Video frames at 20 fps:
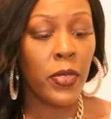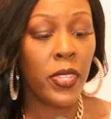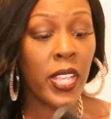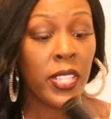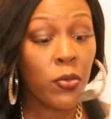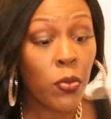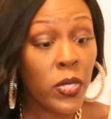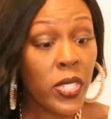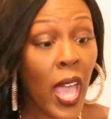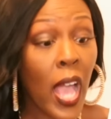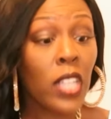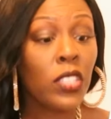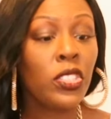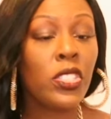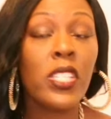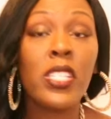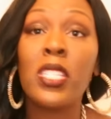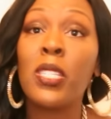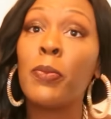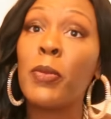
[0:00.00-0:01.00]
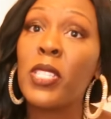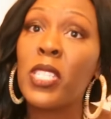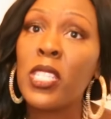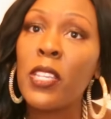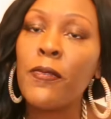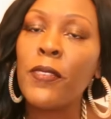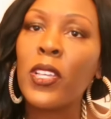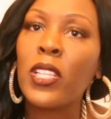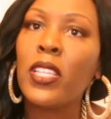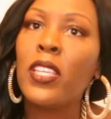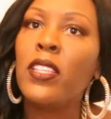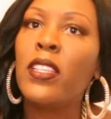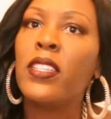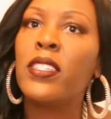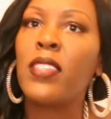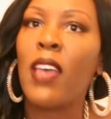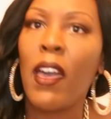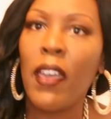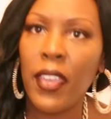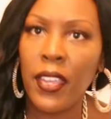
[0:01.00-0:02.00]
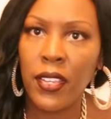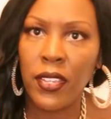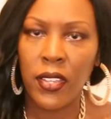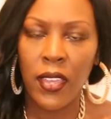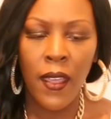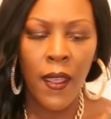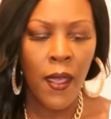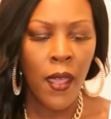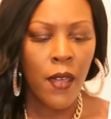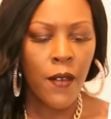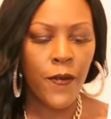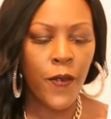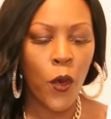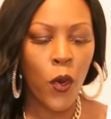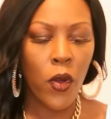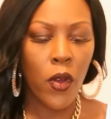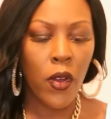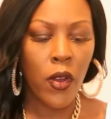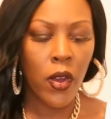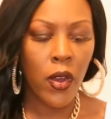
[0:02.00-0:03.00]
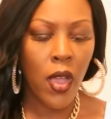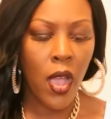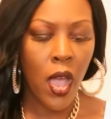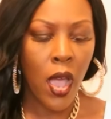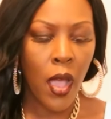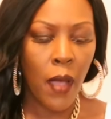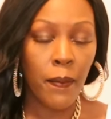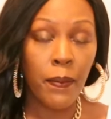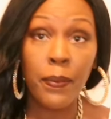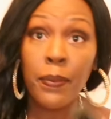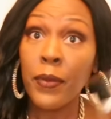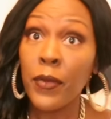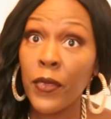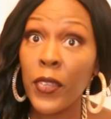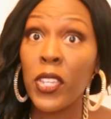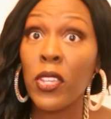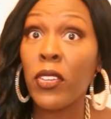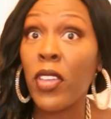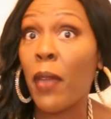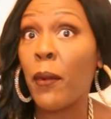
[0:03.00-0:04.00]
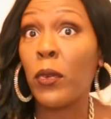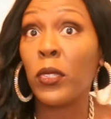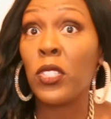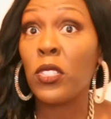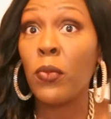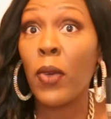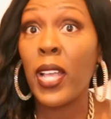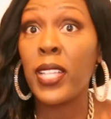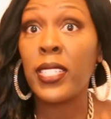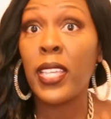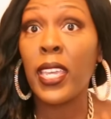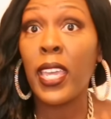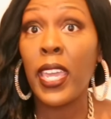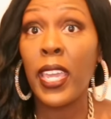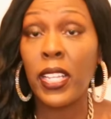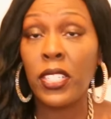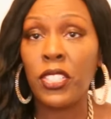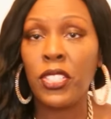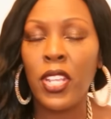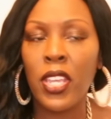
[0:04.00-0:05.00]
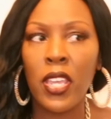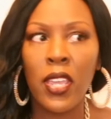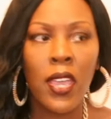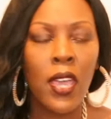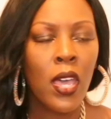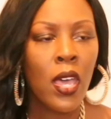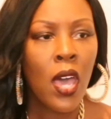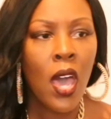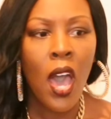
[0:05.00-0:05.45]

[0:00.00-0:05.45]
This was actually specifically designed for um, video camera, which is why it's like H D.